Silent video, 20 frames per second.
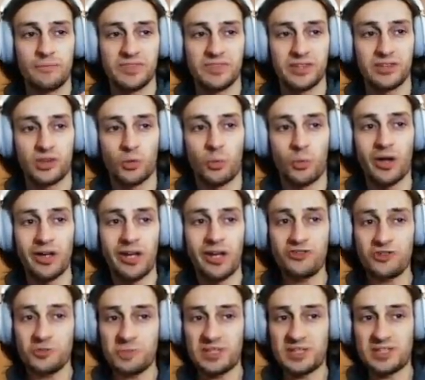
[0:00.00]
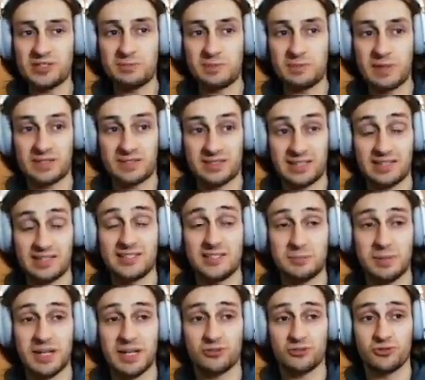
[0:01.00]
The 100%
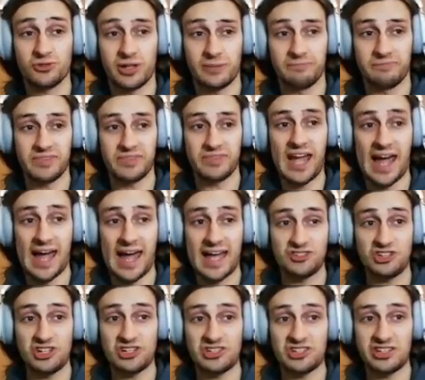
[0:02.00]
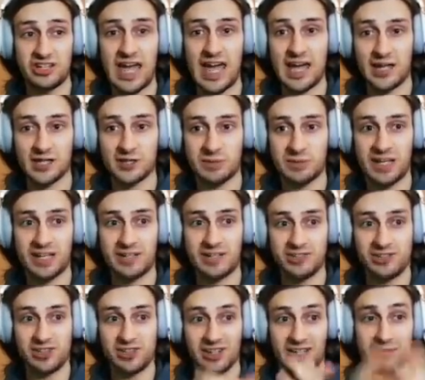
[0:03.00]
speedrun has just an
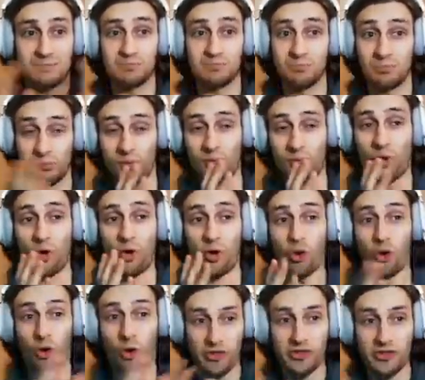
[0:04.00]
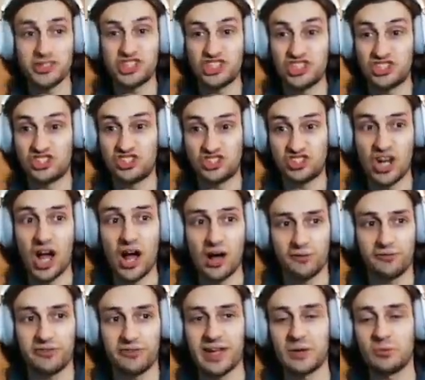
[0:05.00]
exponentially more
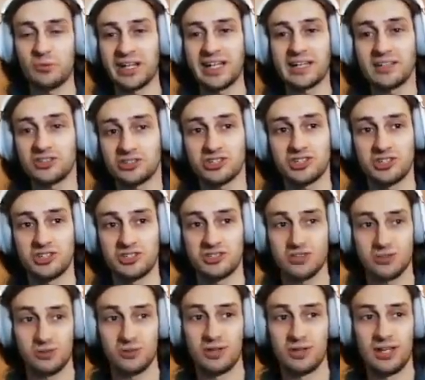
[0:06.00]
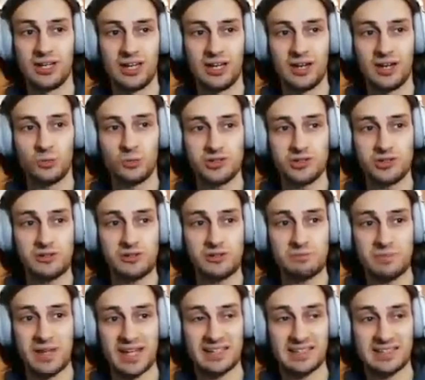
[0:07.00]
stuff that we need to do, which
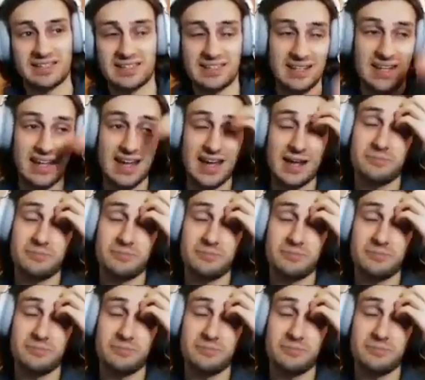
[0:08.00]
means that